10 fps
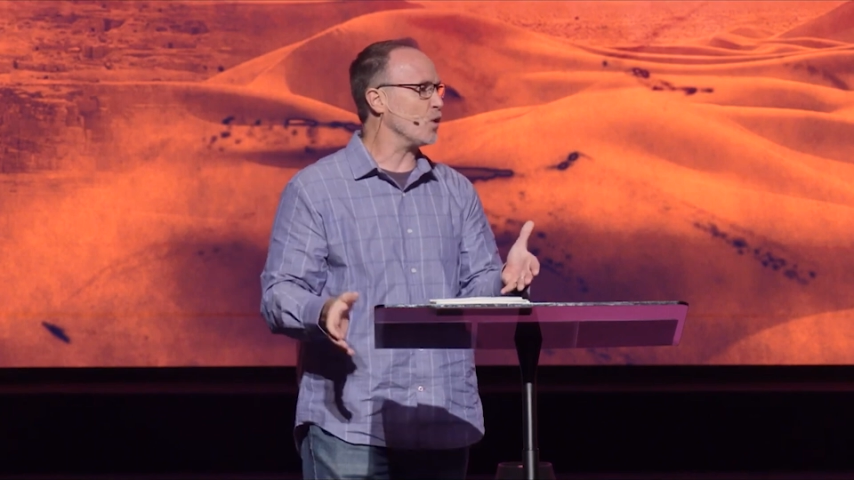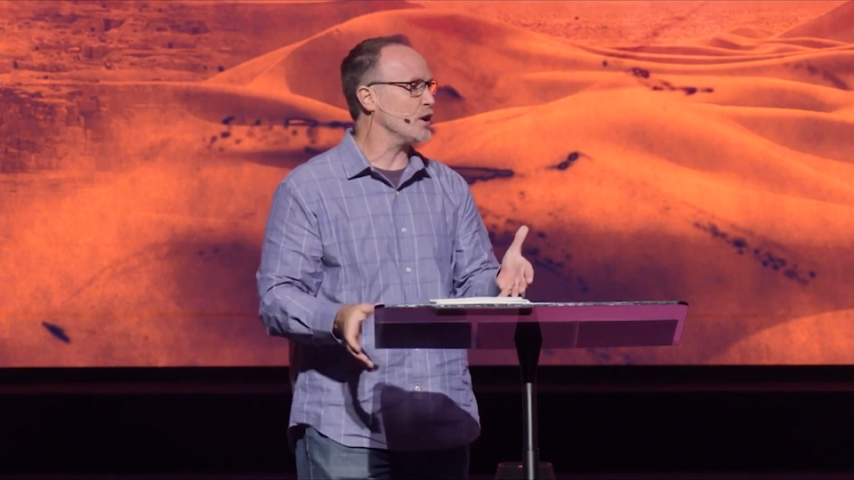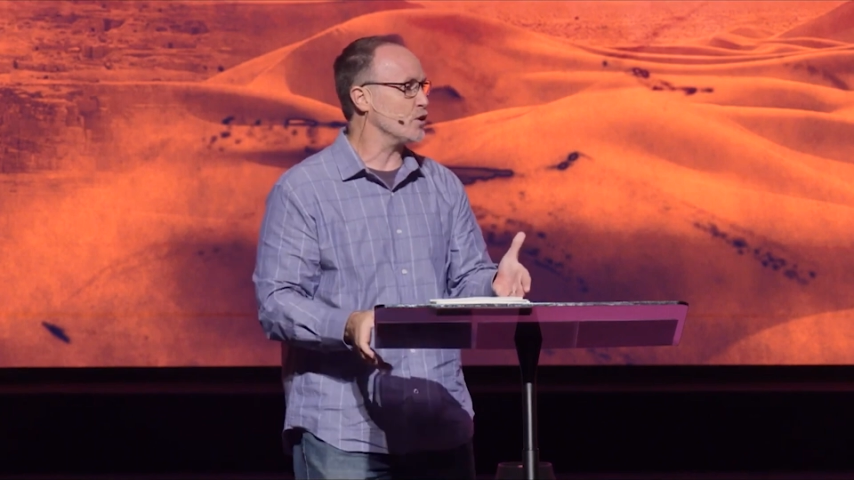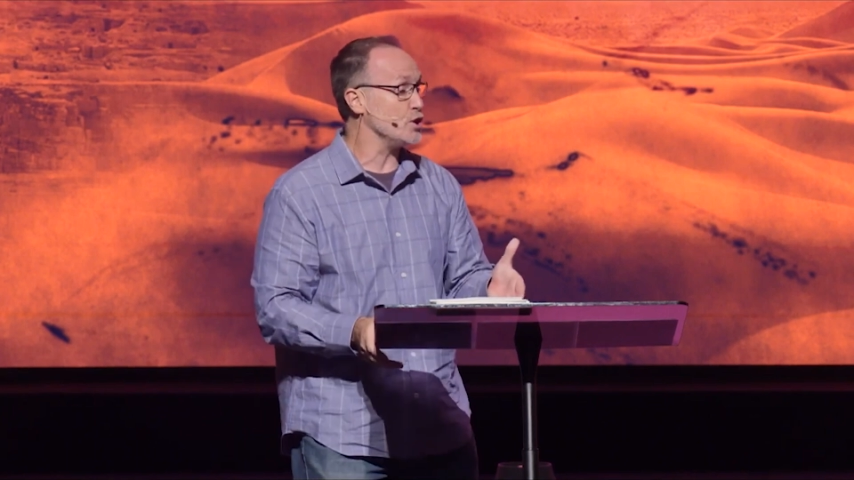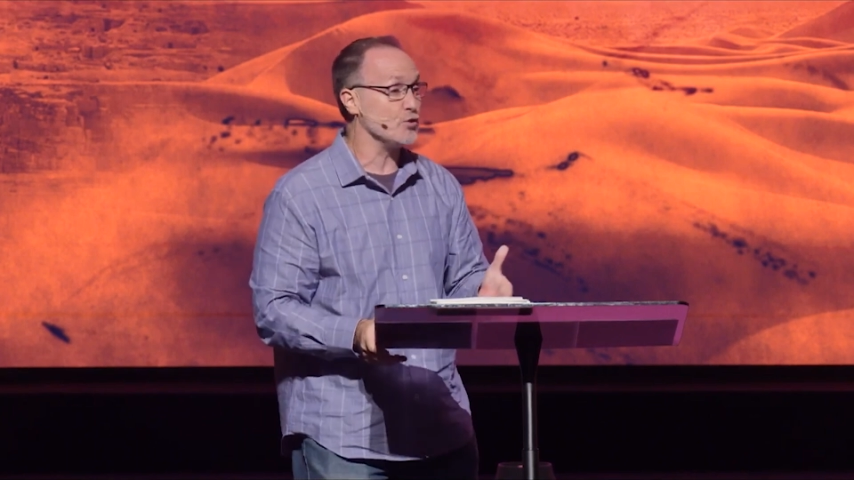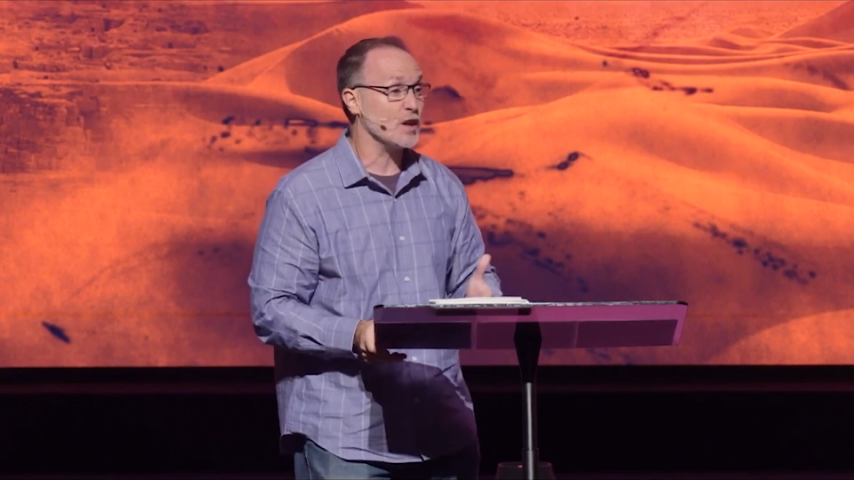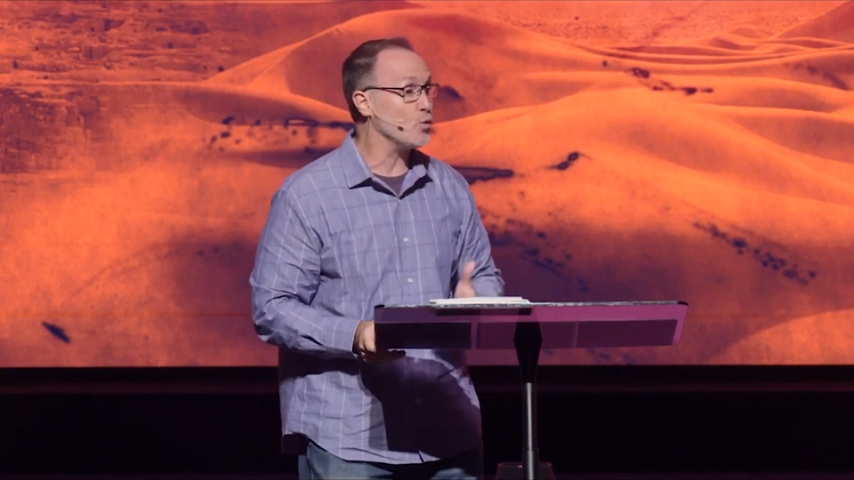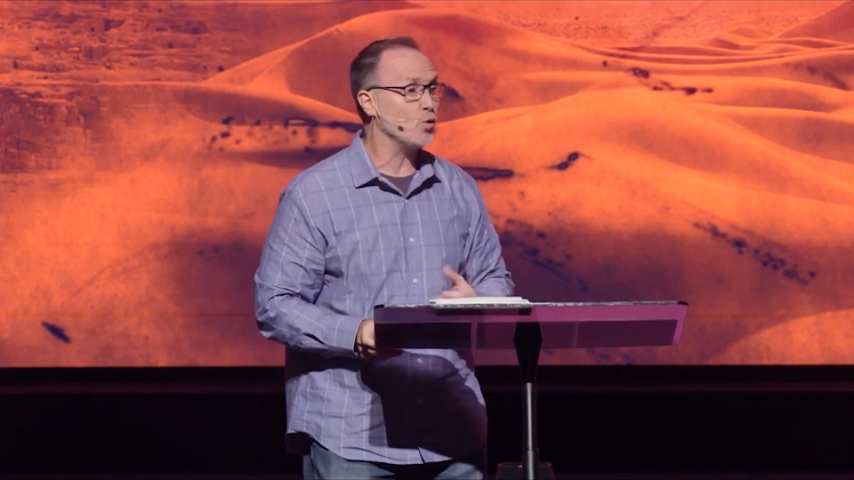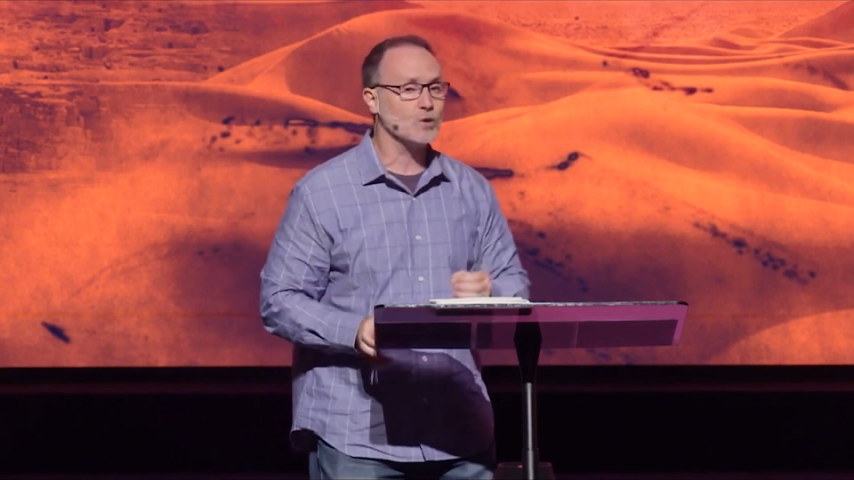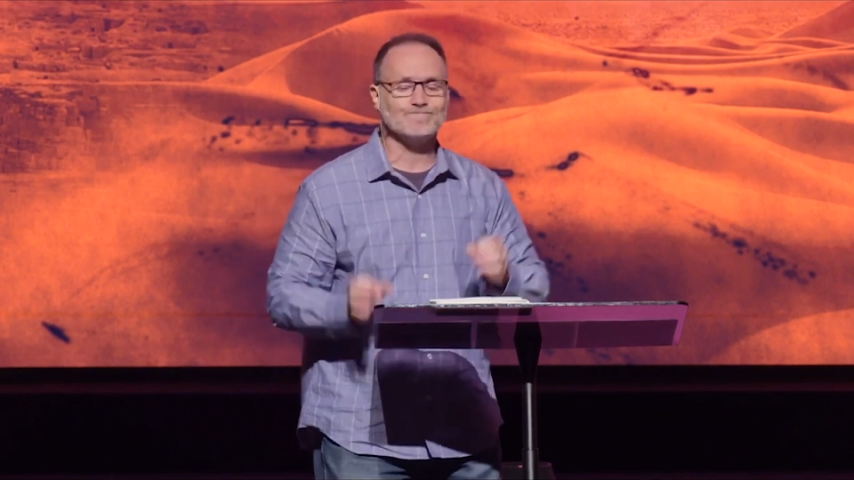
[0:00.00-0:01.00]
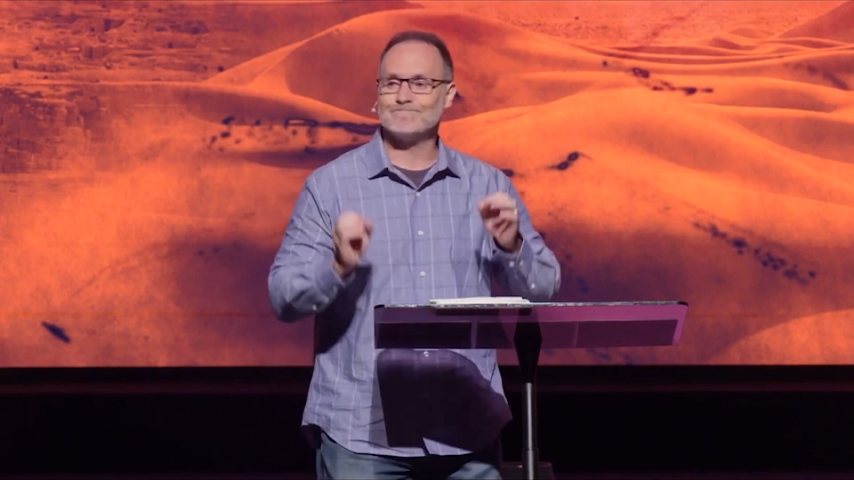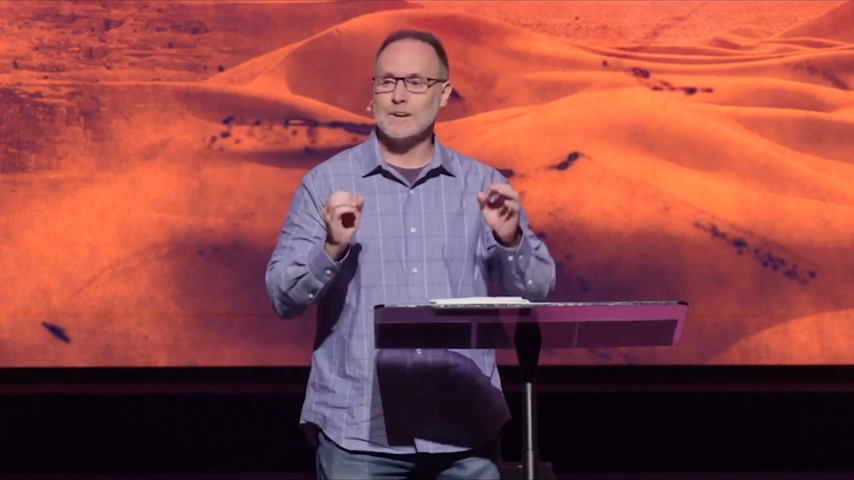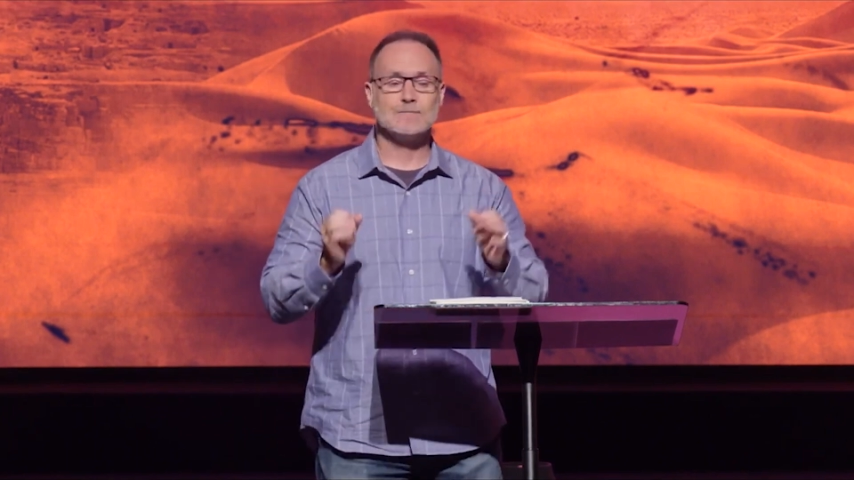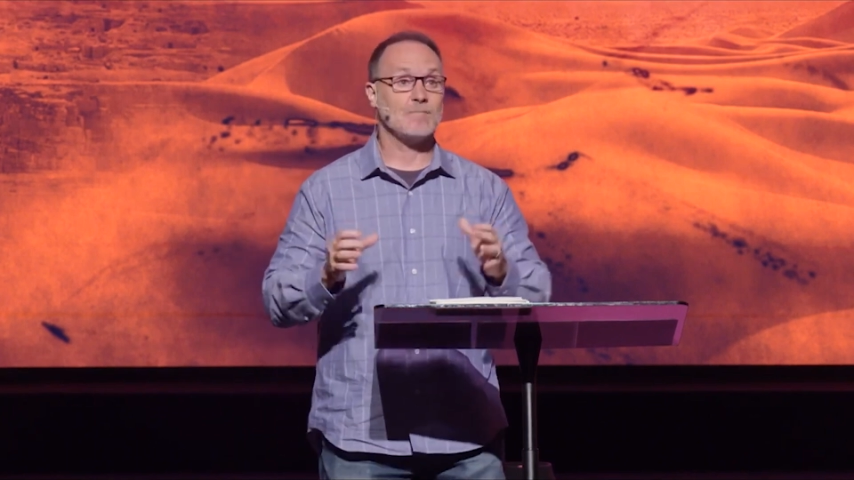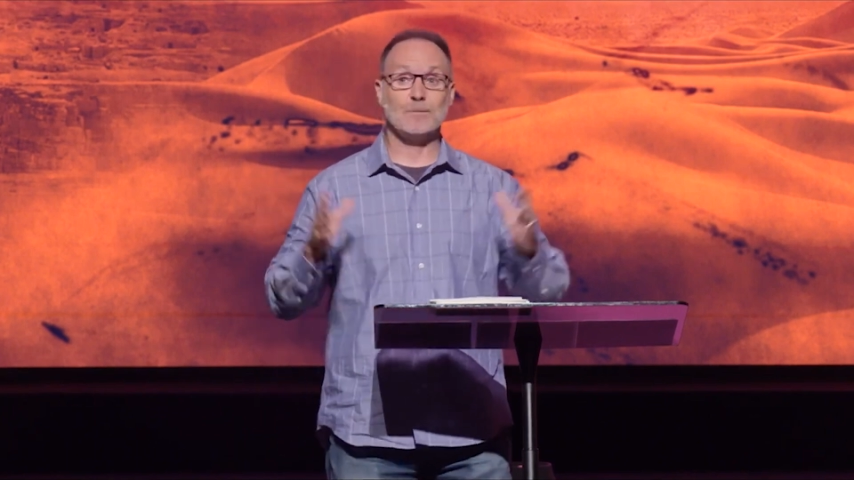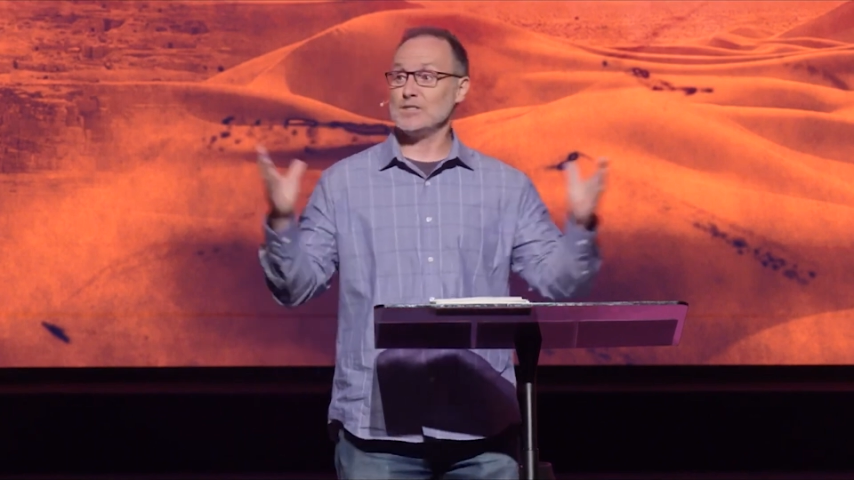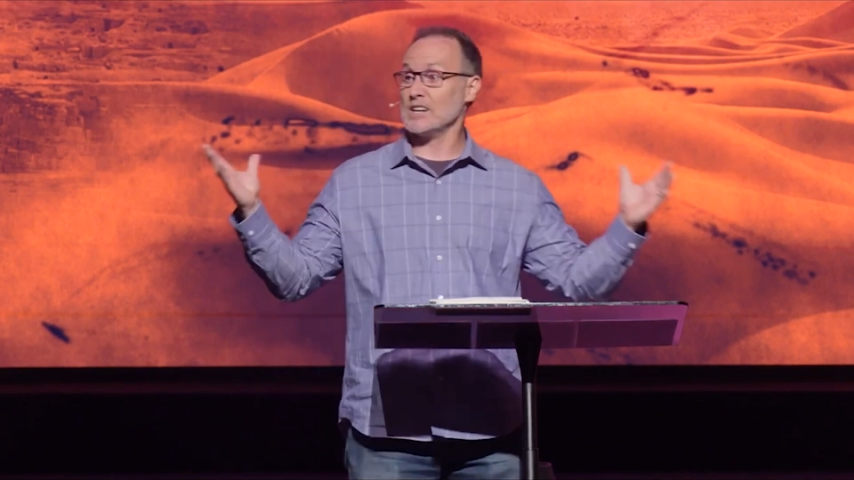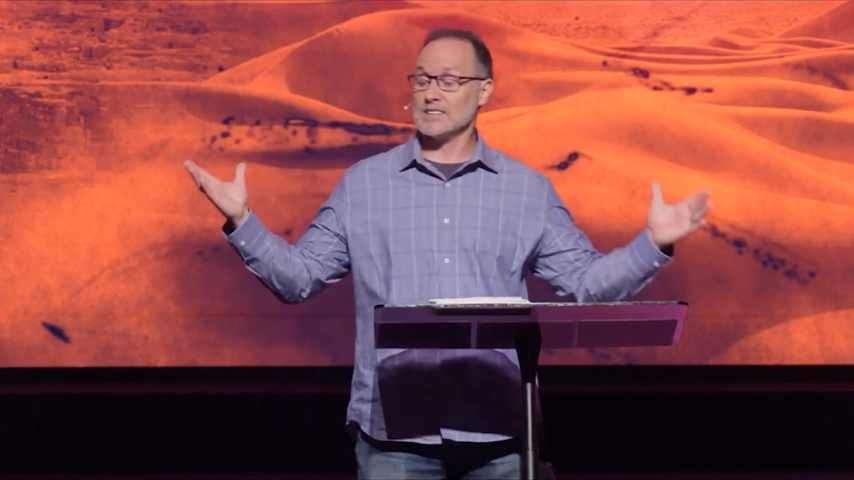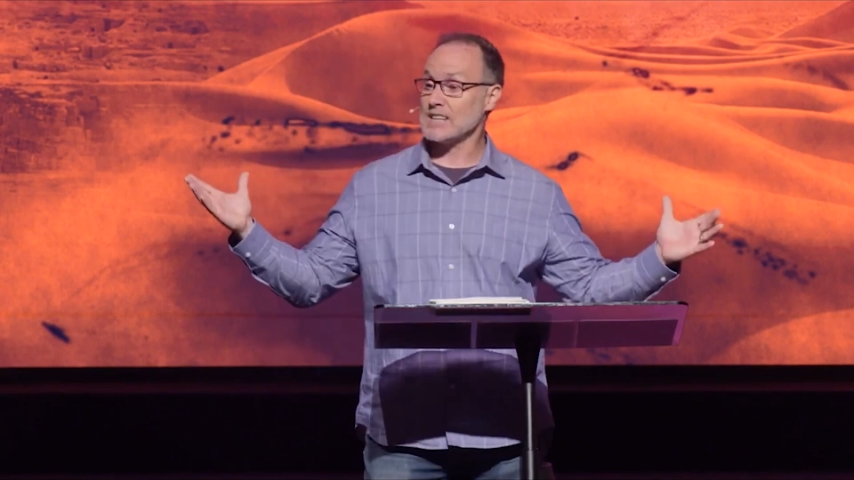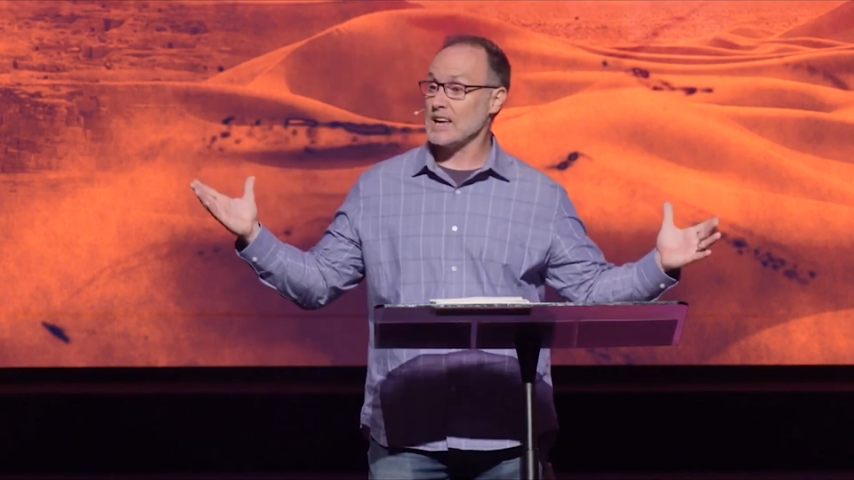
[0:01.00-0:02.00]
greater in you that, I'm just
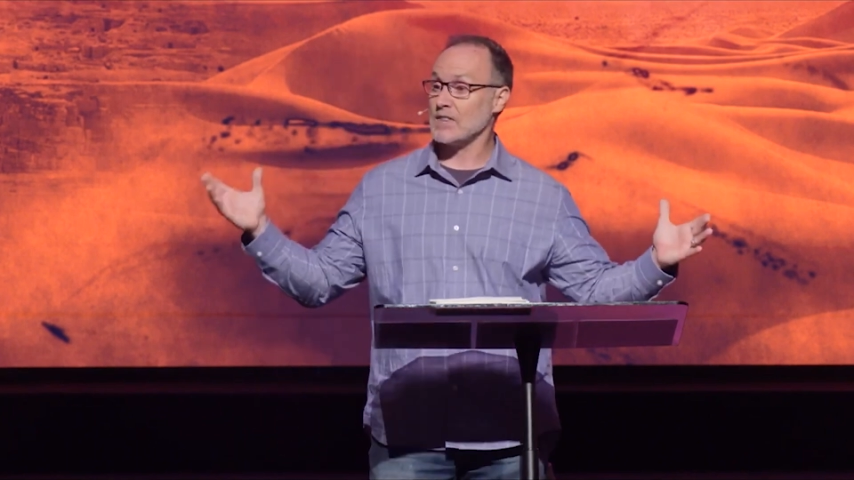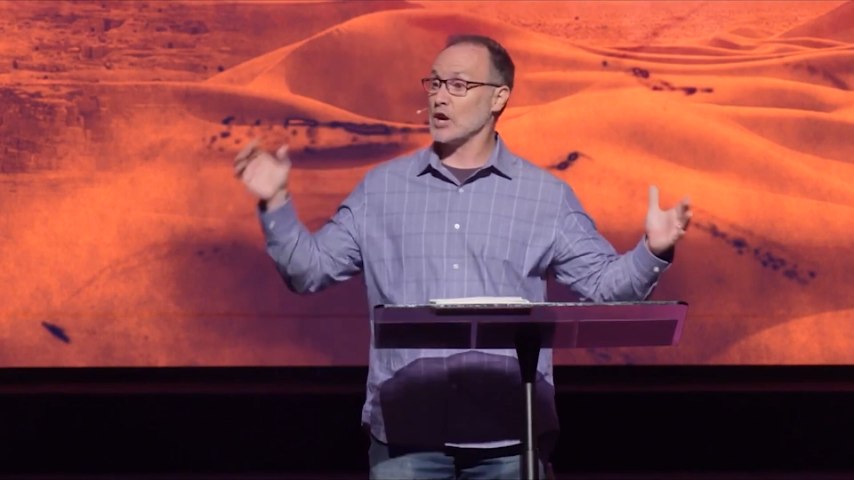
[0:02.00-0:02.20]
going to say it,